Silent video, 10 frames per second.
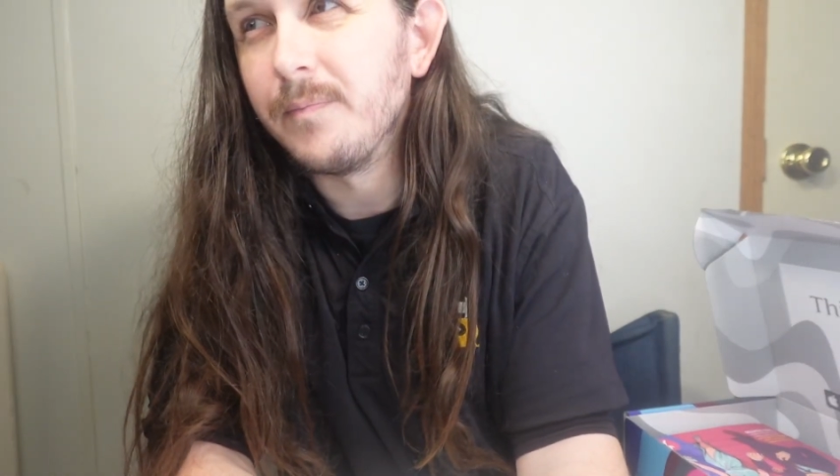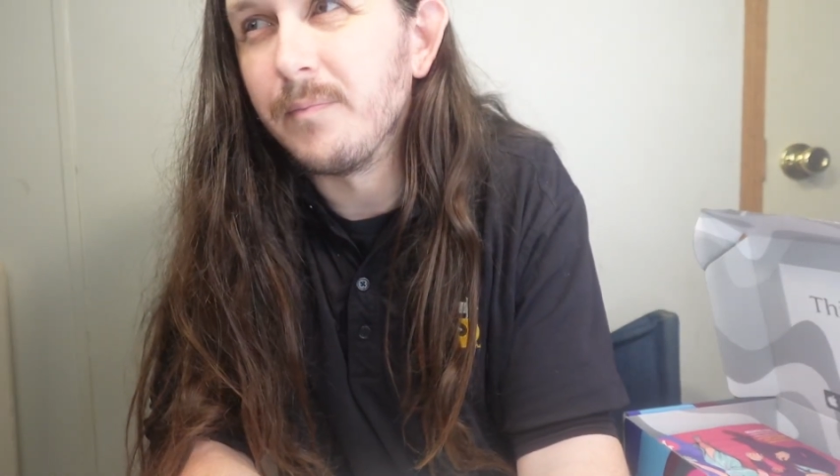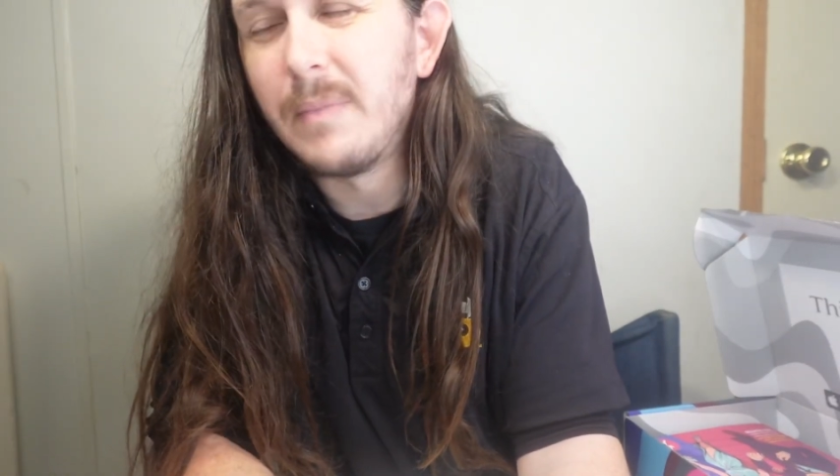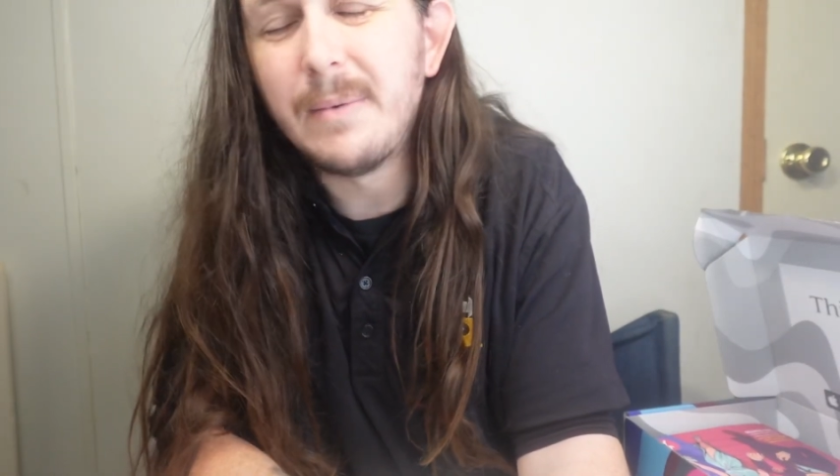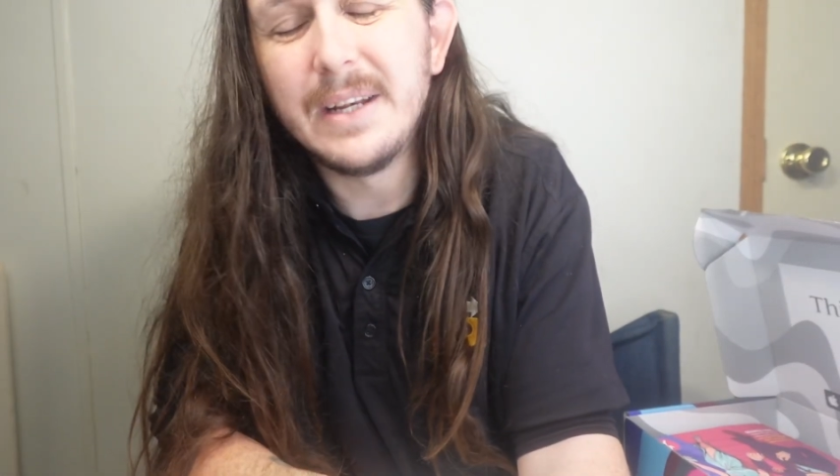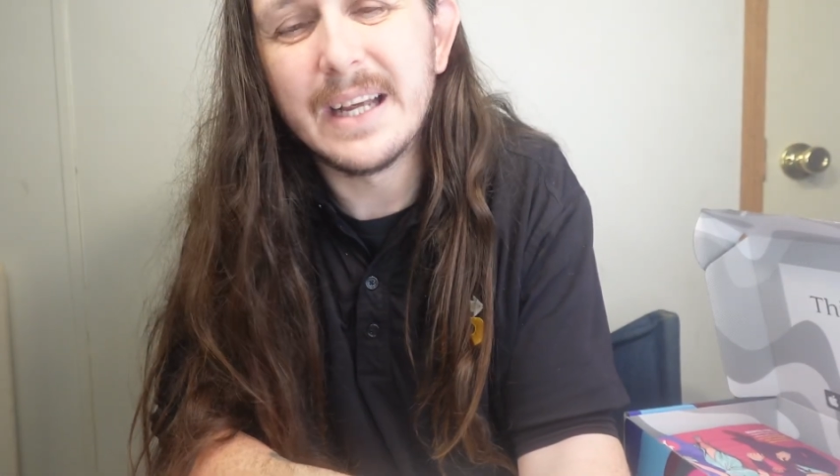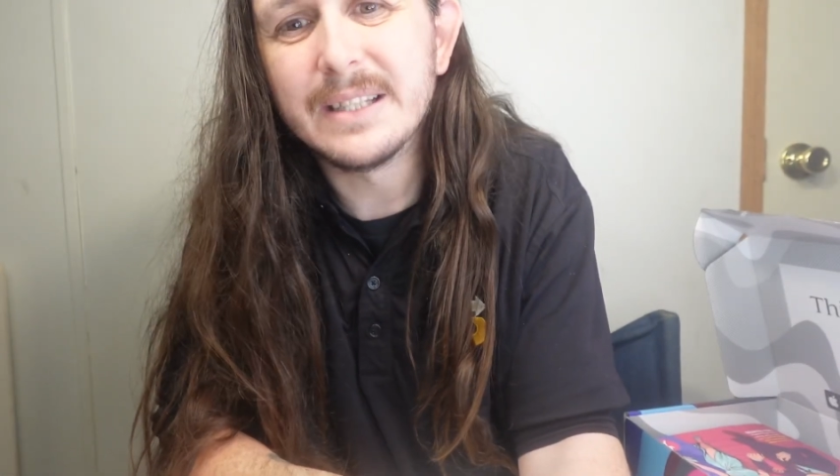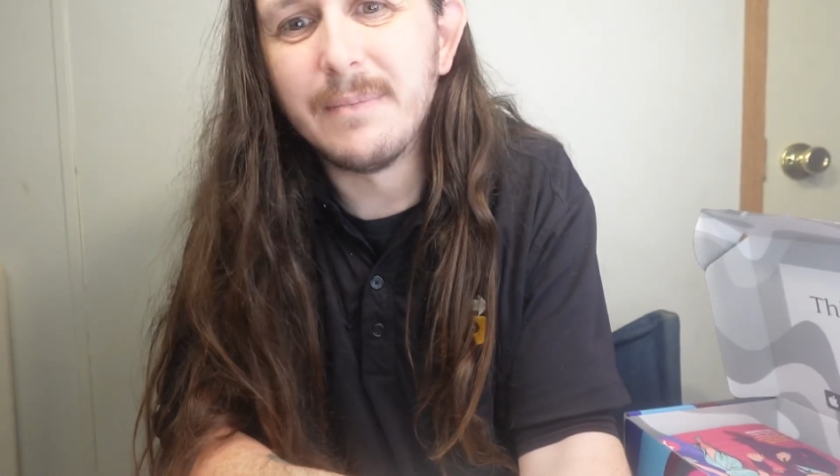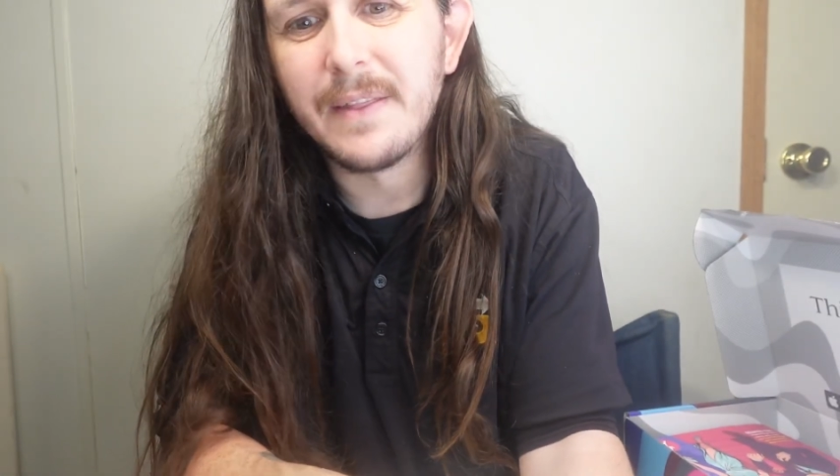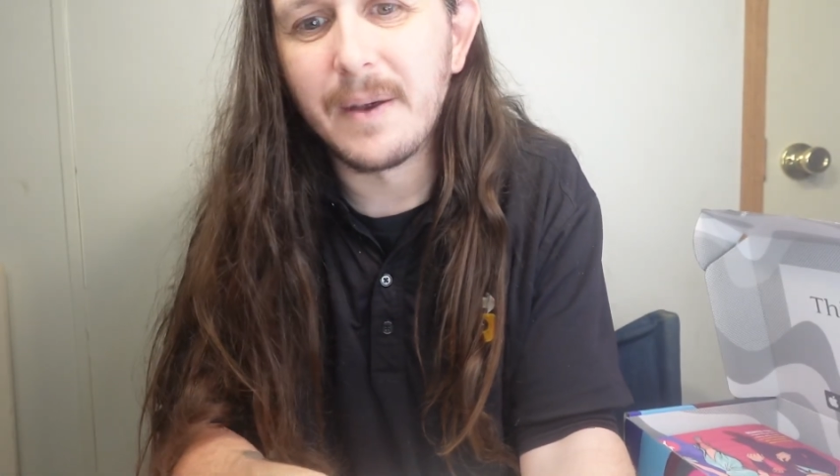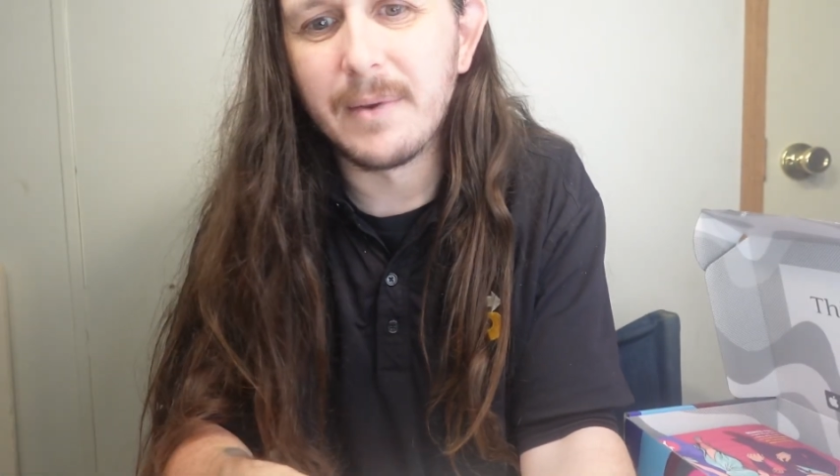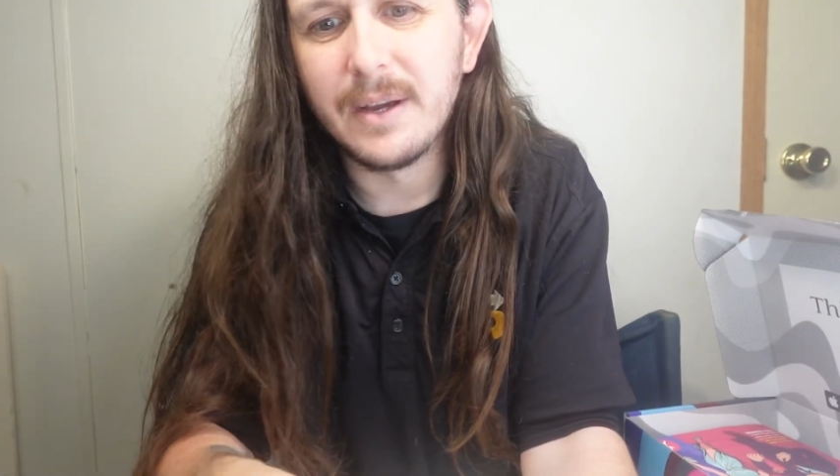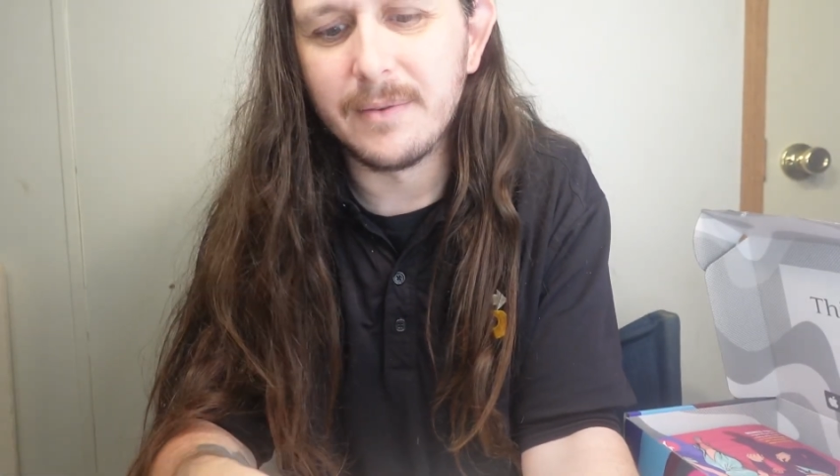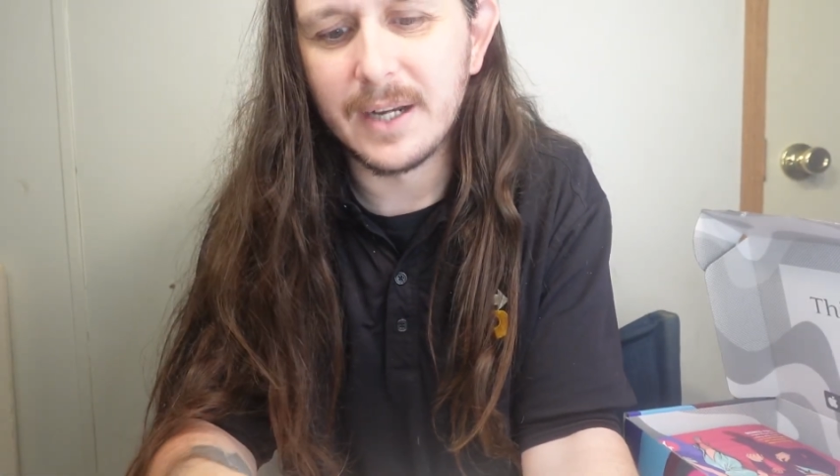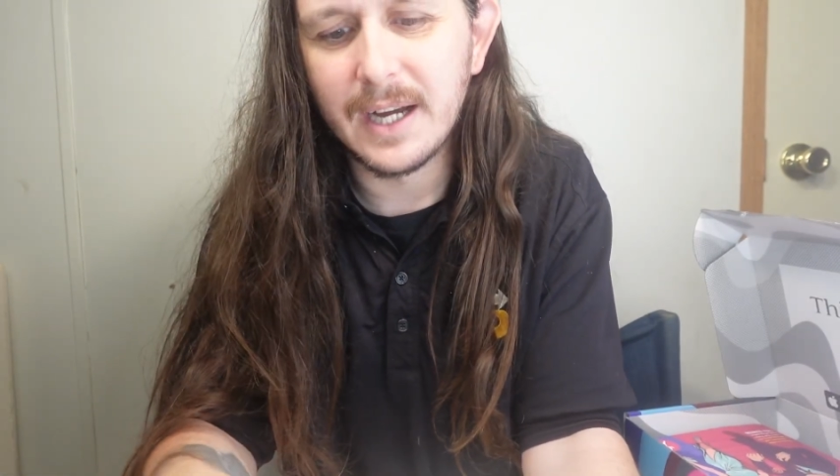maybe next month I'll be
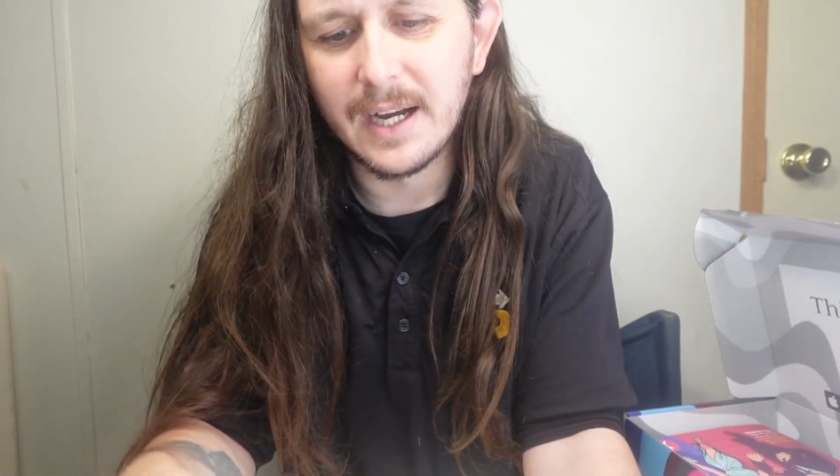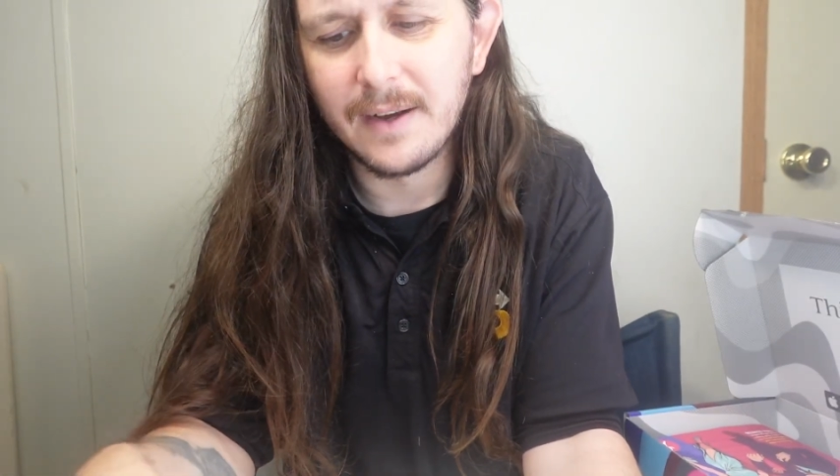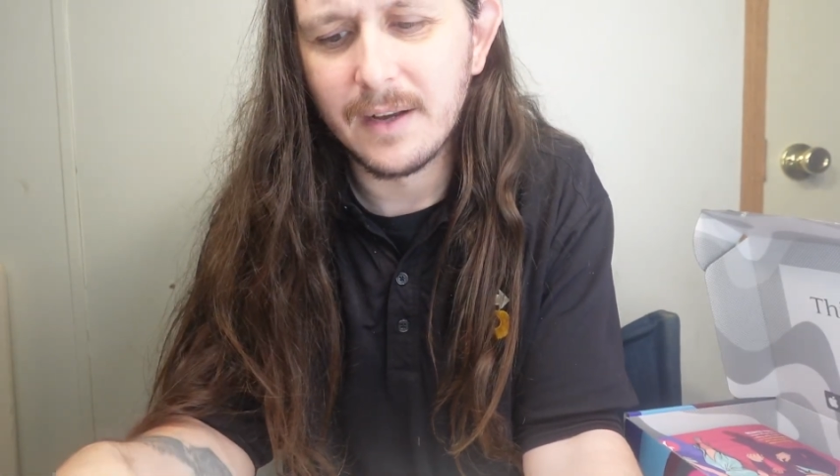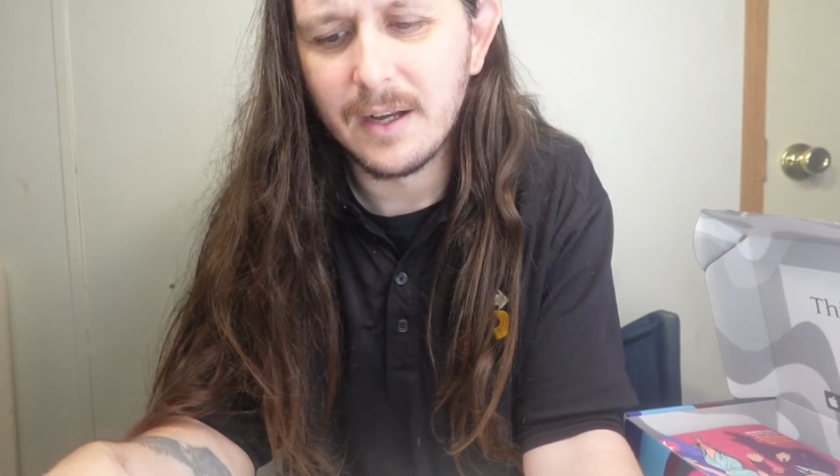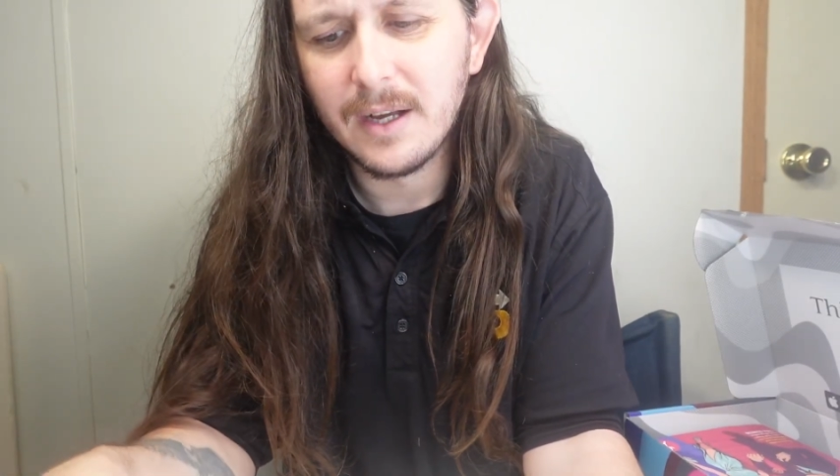able to